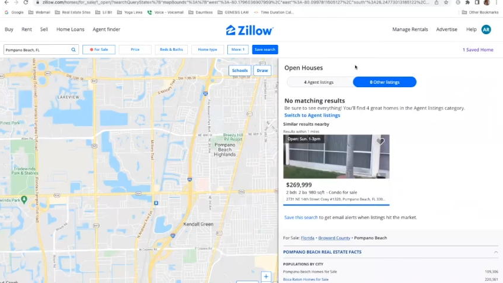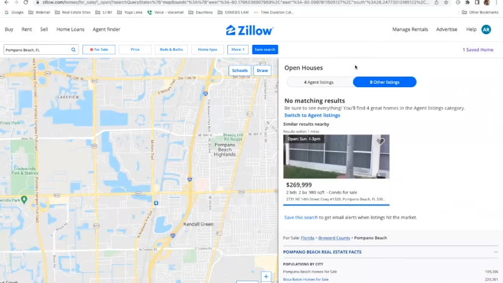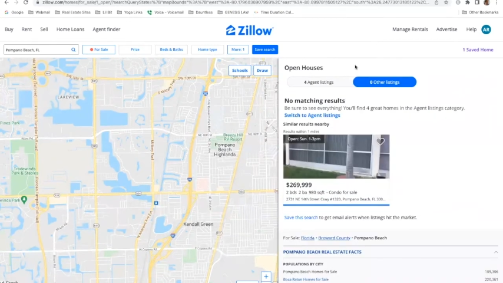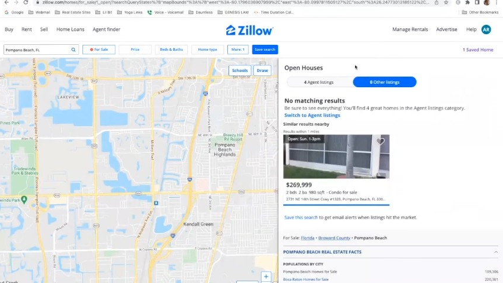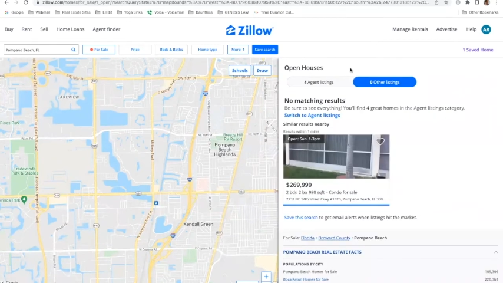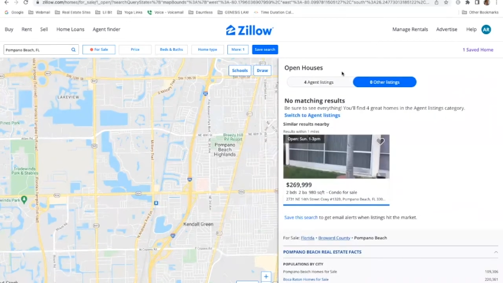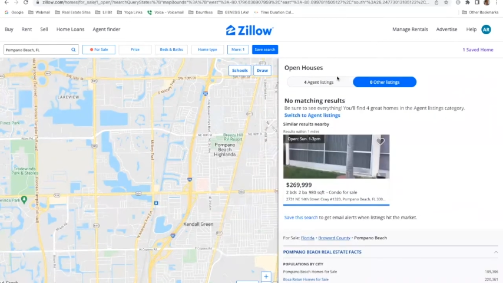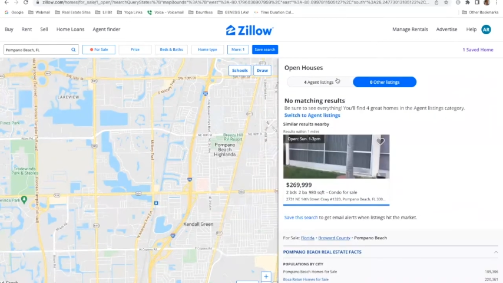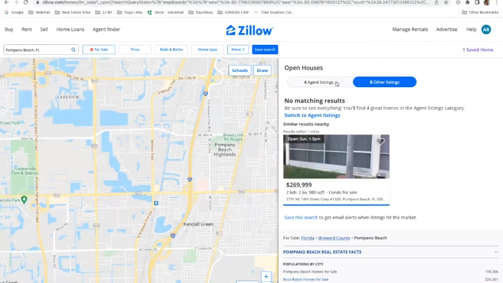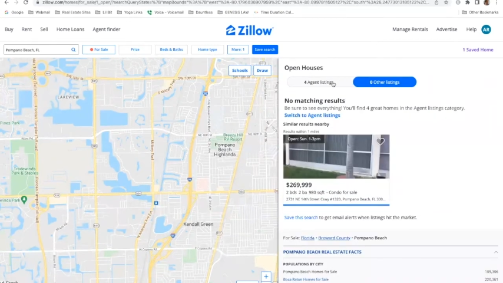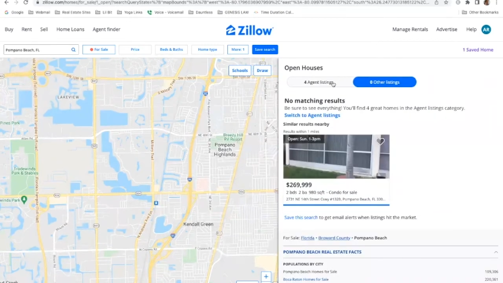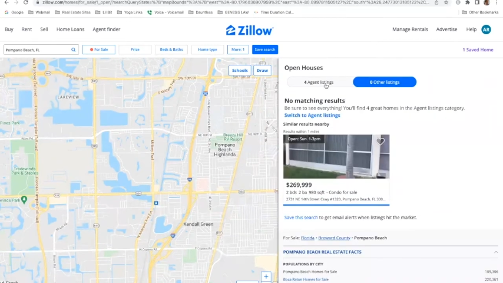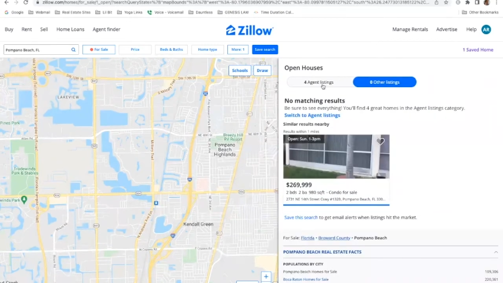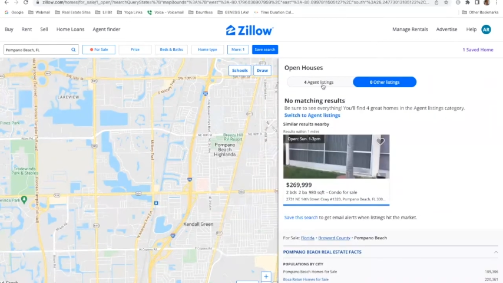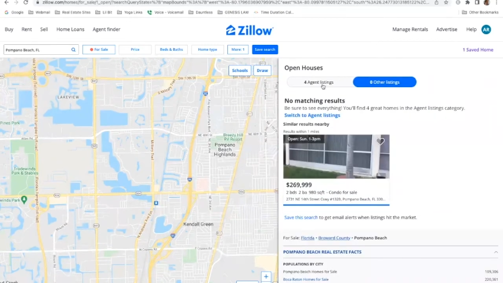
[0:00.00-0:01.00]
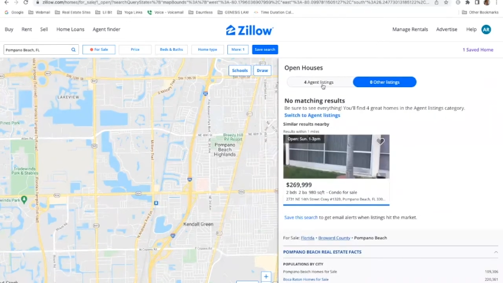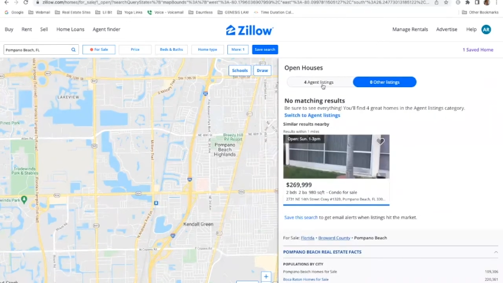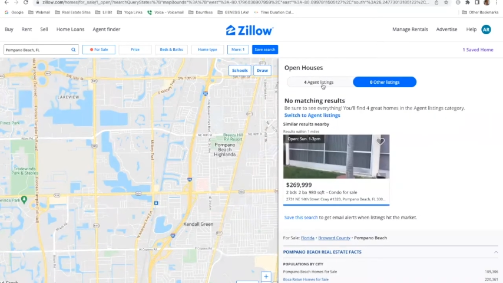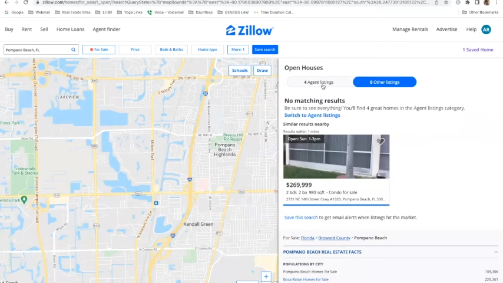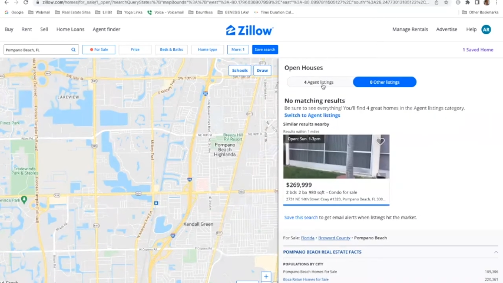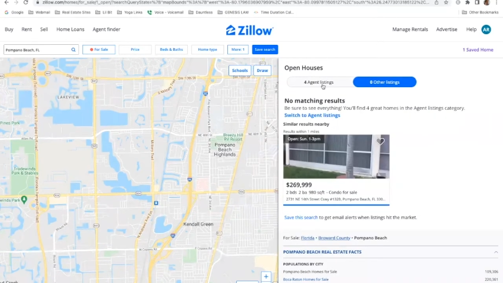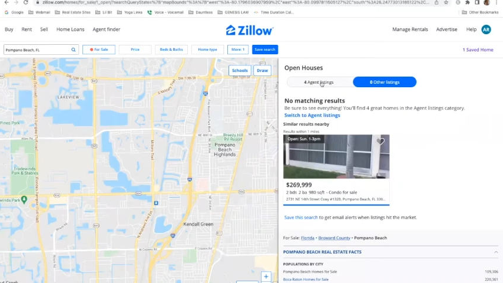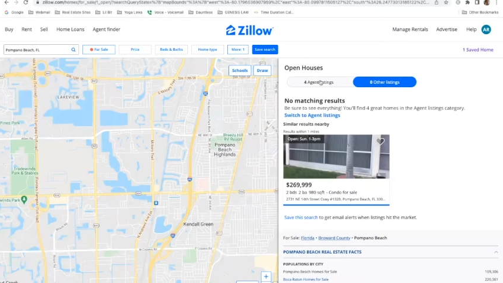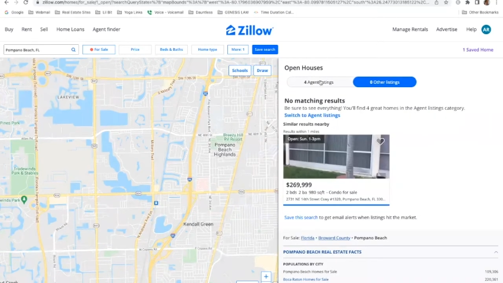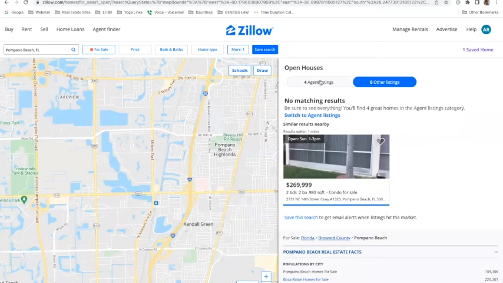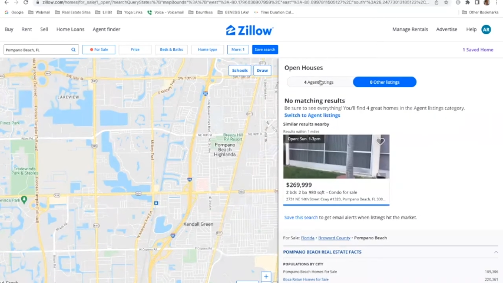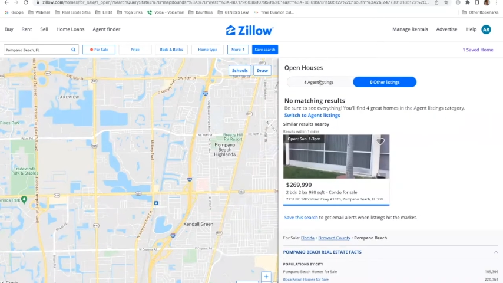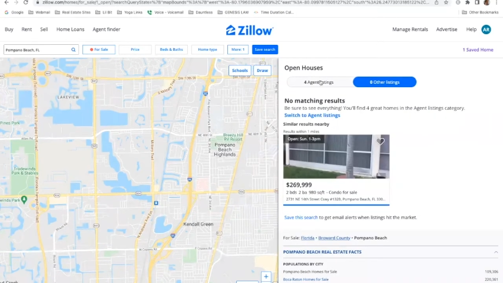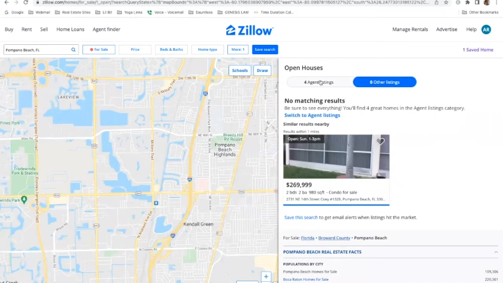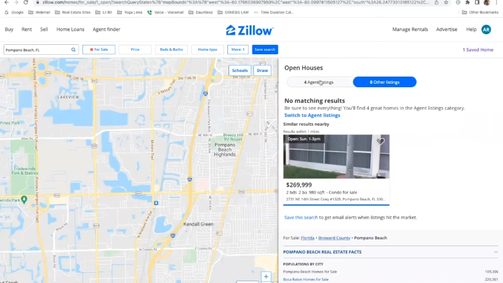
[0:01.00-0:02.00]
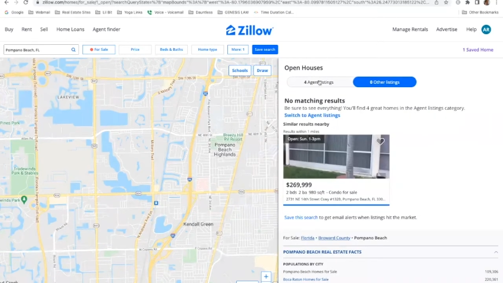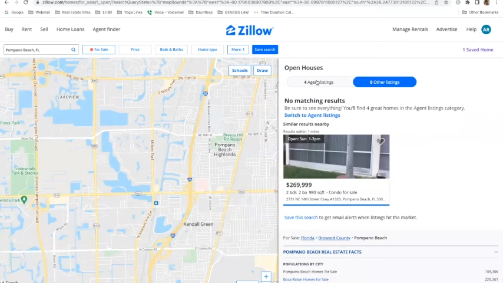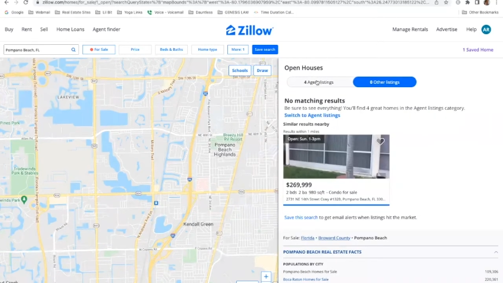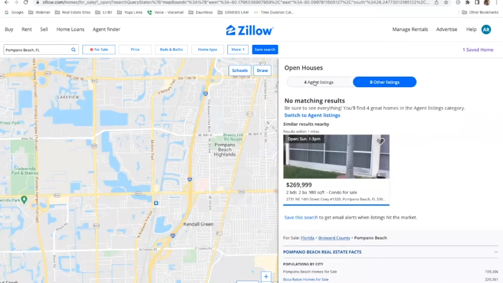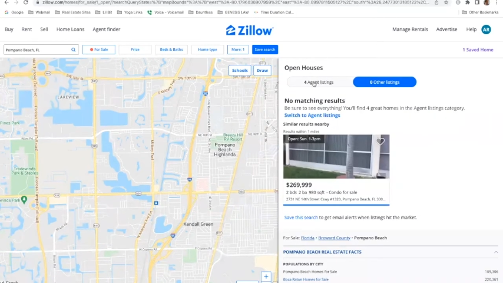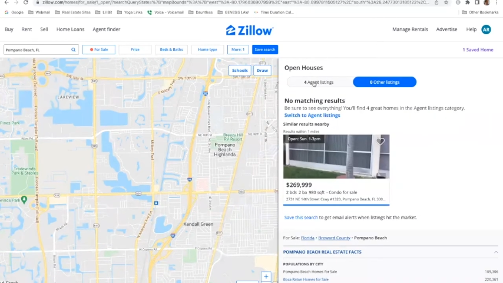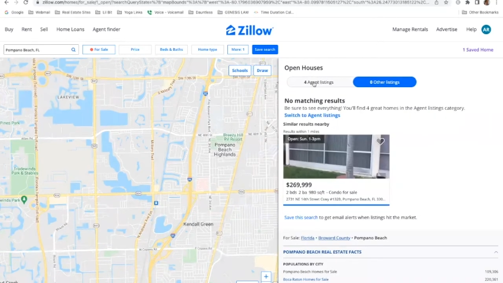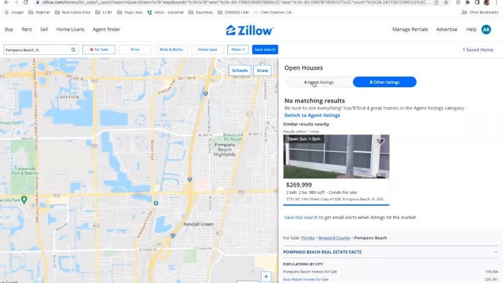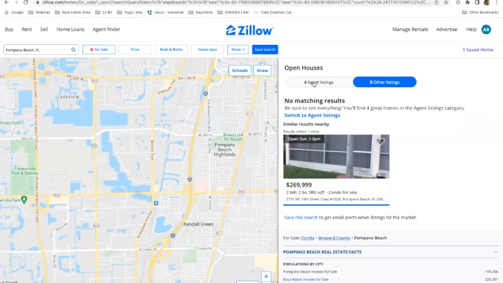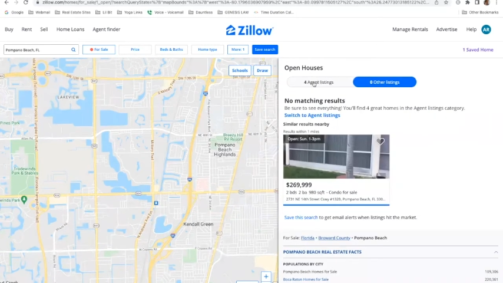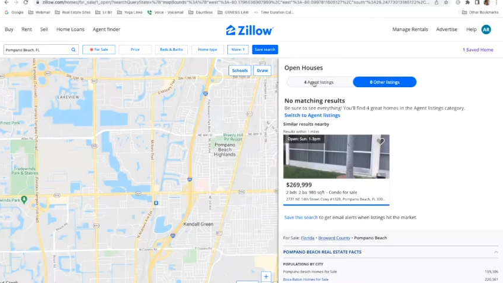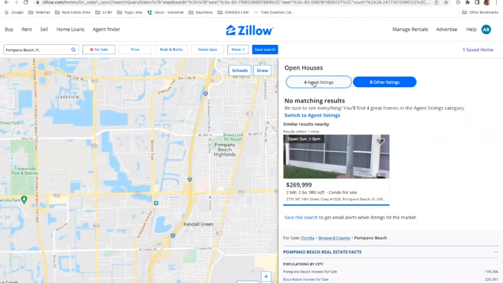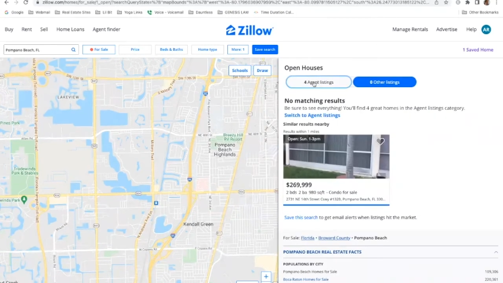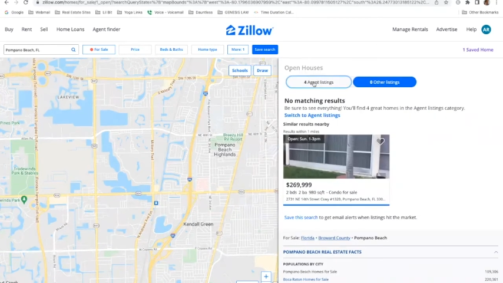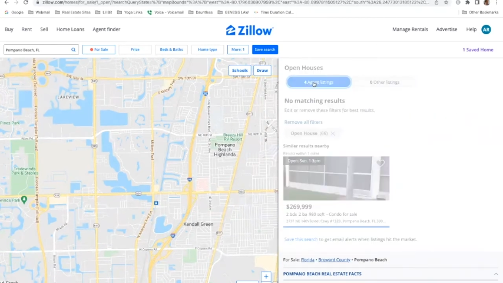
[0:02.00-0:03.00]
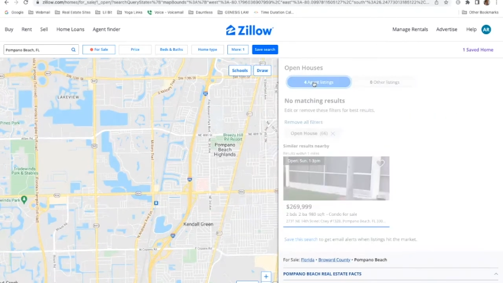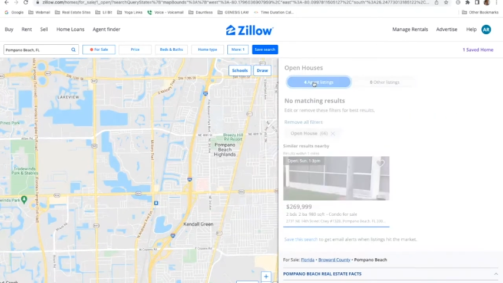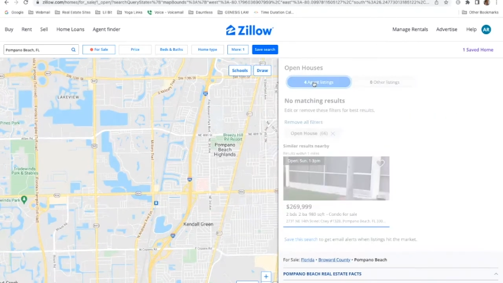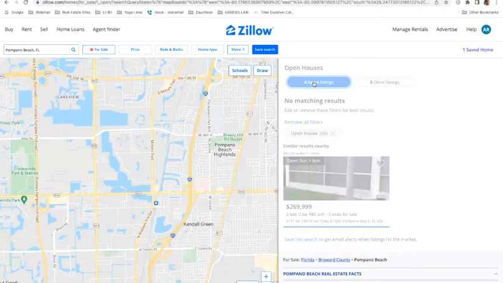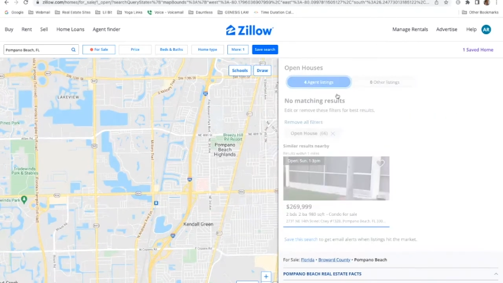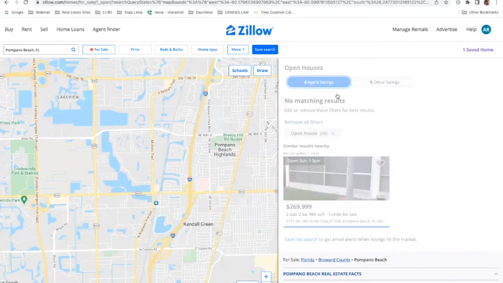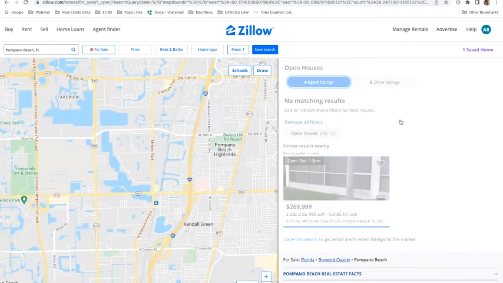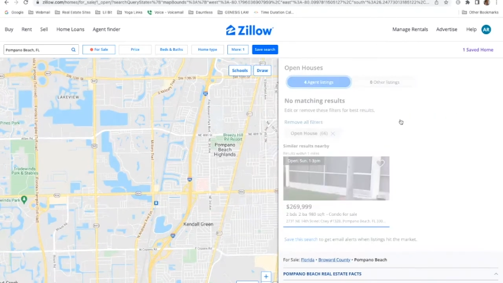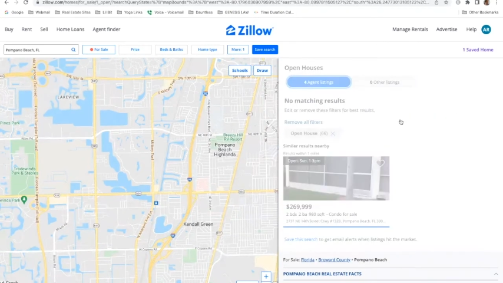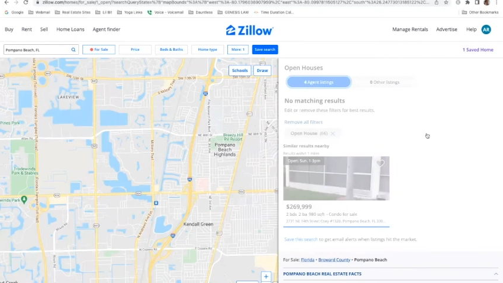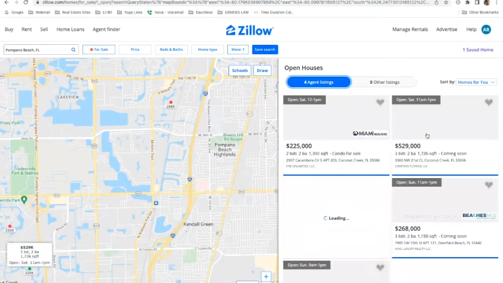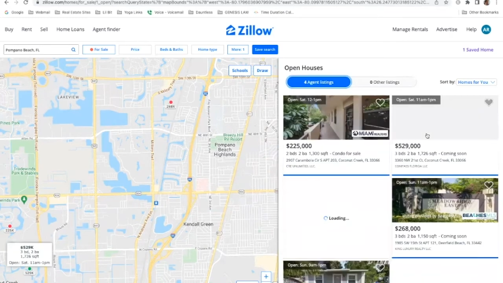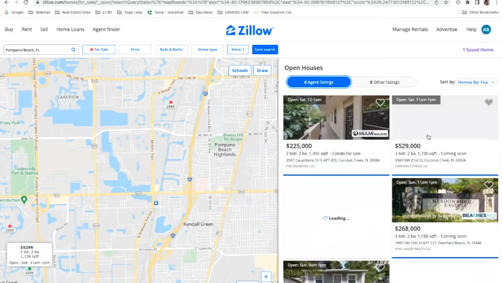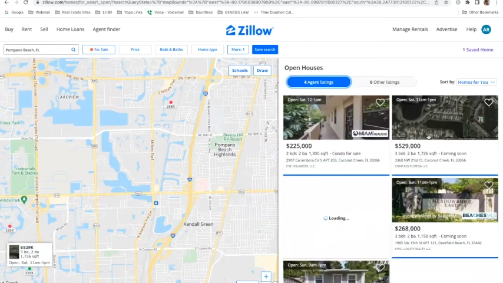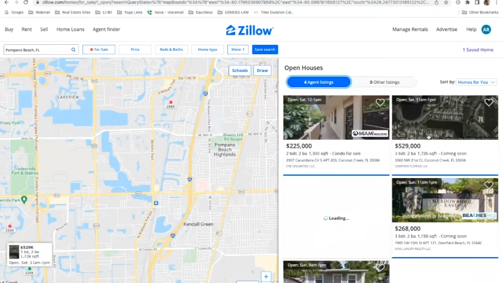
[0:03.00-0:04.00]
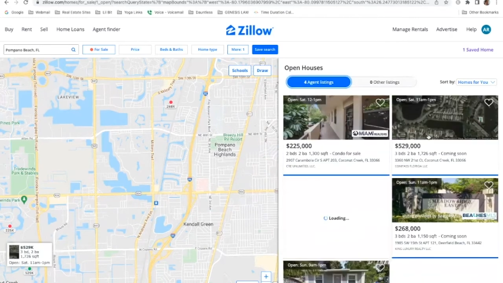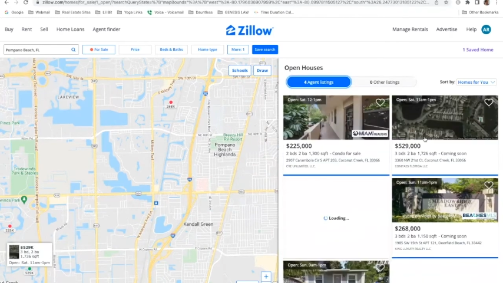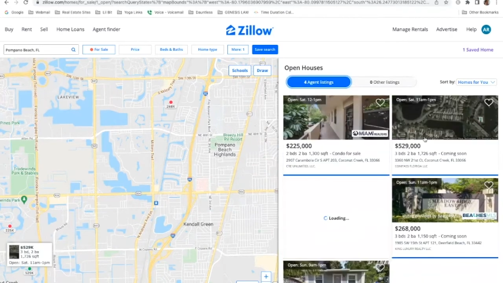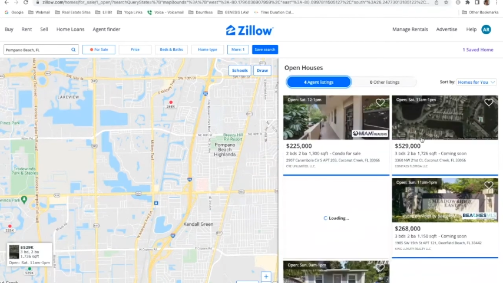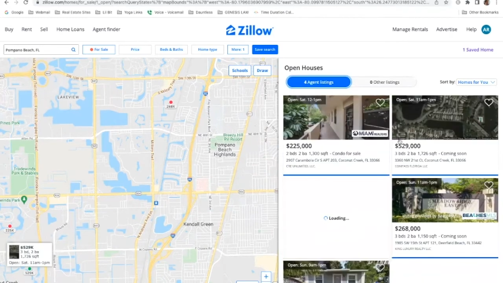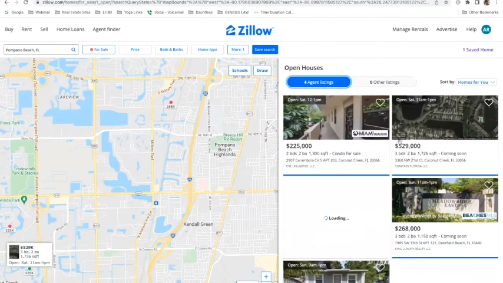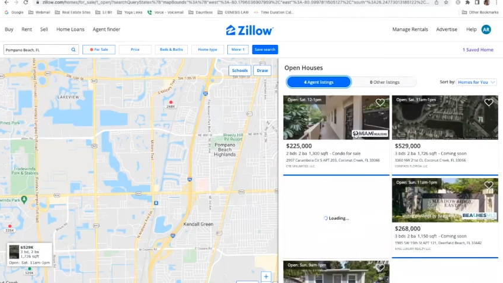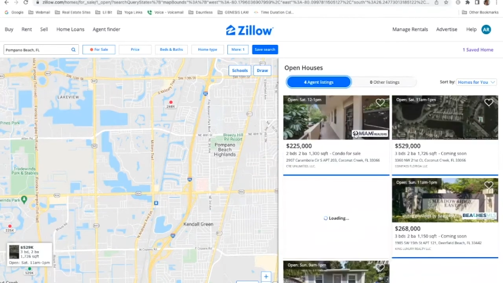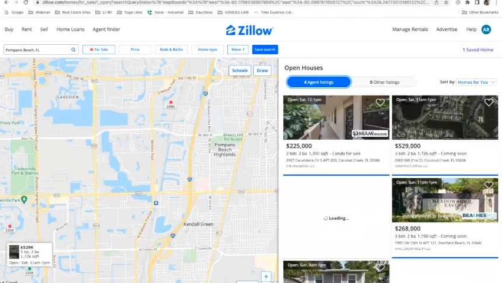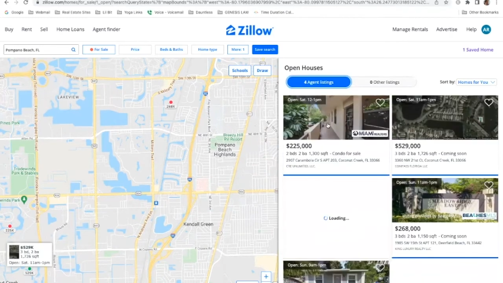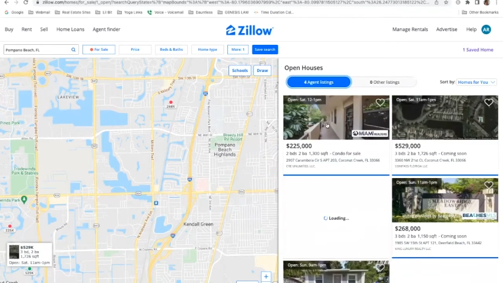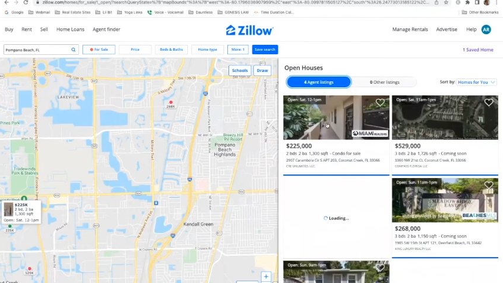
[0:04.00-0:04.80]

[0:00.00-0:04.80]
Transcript: [unreadable: no face in view]